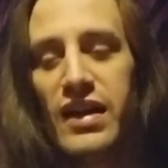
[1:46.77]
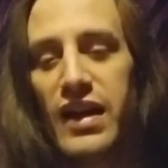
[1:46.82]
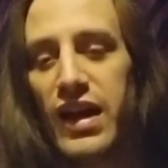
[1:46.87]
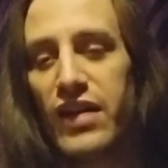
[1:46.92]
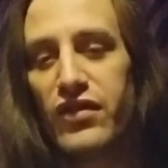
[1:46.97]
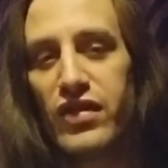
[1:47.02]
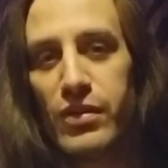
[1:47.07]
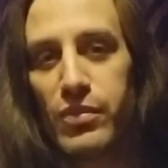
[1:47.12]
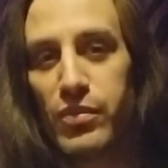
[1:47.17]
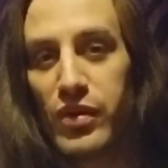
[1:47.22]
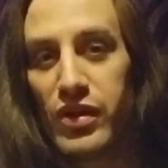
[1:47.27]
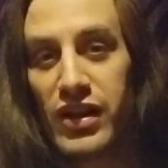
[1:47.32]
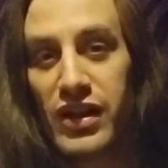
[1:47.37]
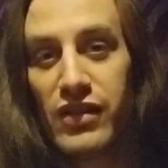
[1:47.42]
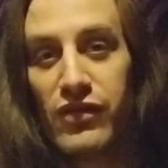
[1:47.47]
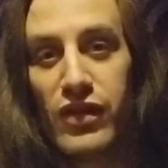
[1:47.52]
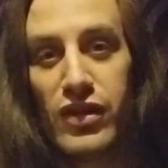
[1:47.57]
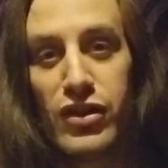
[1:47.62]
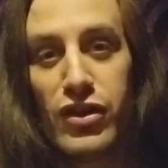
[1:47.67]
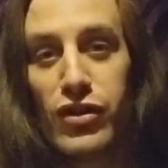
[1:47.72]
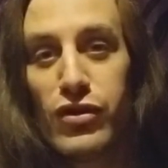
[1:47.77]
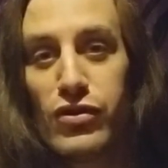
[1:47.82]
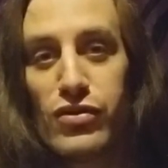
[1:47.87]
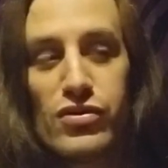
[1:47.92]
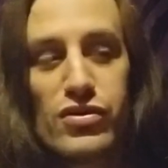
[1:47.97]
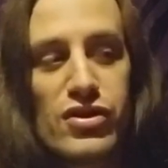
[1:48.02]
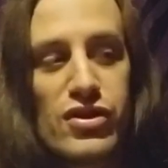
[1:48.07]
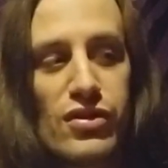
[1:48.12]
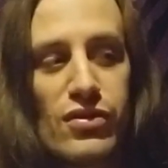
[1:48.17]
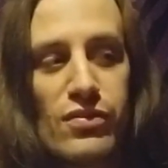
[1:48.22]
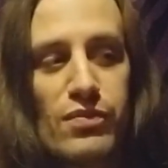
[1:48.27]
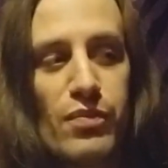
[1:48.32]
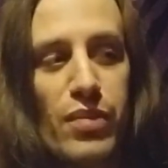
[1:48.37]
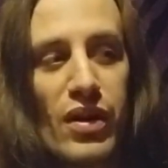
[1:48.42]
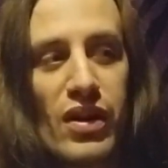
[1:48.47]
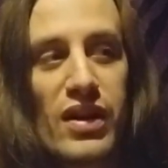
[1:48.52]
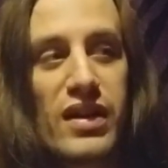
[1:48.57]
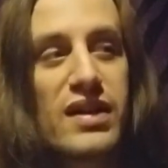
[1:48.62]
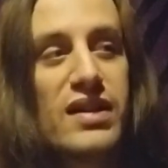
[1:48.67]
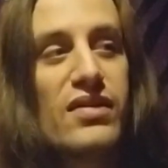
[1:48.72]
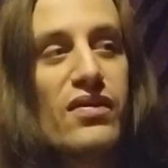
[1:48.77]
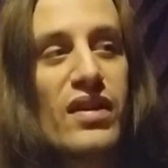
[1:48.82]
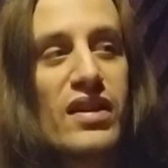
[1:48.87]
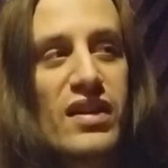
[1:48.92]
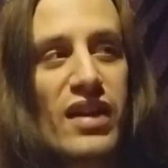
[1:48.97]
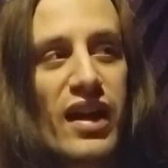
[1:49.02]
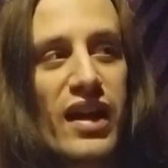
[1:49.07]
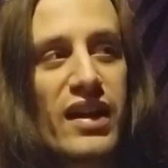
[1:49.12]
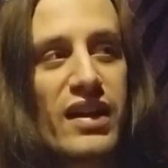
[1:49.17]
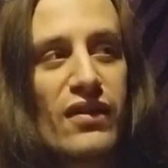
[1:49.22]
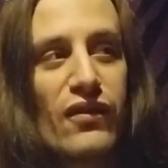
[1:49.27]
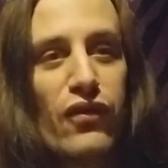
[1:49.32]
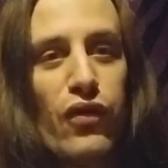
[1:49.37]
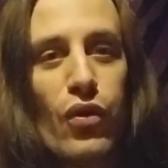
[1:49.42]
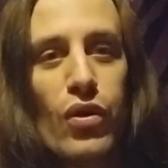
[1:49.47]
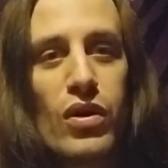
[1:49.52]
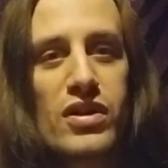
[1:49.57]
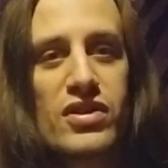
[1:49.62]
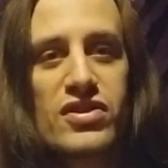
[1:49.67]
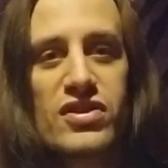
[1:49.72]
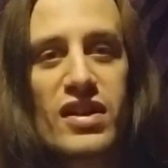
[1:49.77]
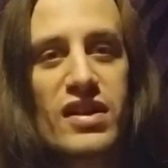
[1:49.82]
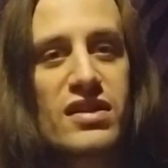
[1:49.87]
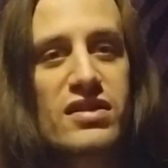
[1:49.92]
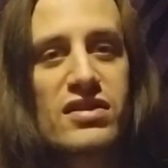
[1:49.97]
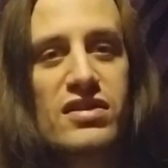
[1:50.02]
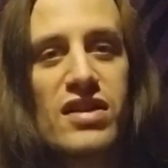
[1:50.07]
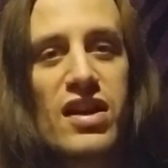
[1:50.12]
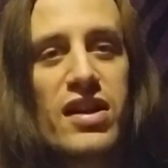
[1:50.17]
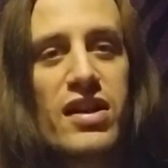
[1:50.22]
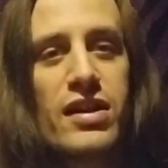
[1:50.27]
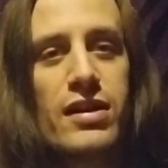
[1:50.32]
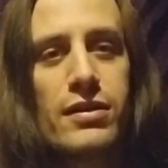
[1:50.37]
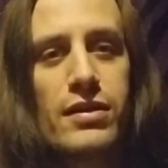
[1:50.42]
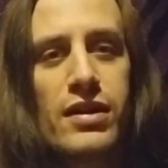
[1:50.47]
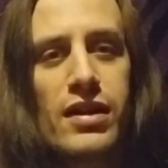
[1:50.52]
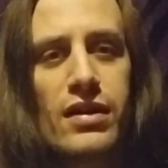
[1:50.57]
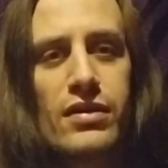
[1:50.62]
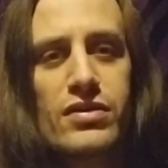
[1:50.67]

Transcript: If you believe in news, you believe in like 4, 6, 10,